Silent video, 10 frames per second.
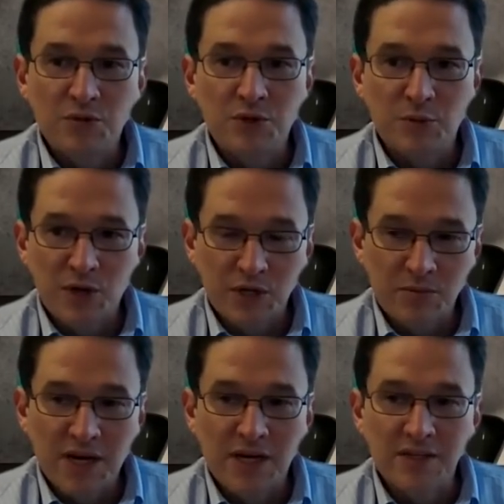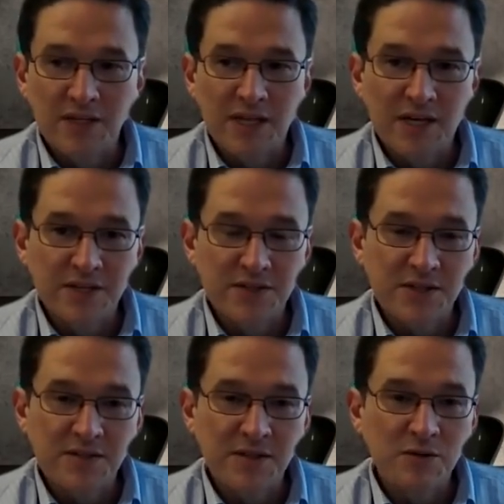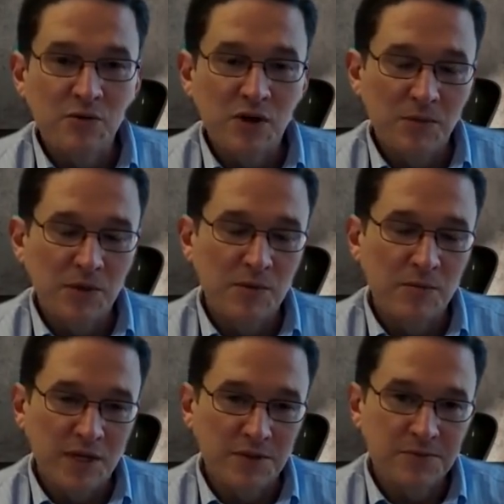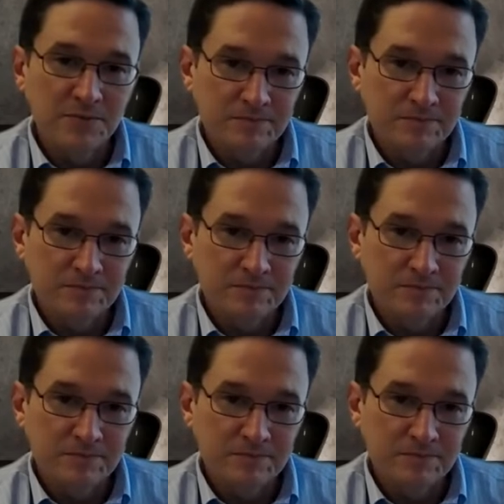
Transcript: put their money behind the candidates they think will help them the best.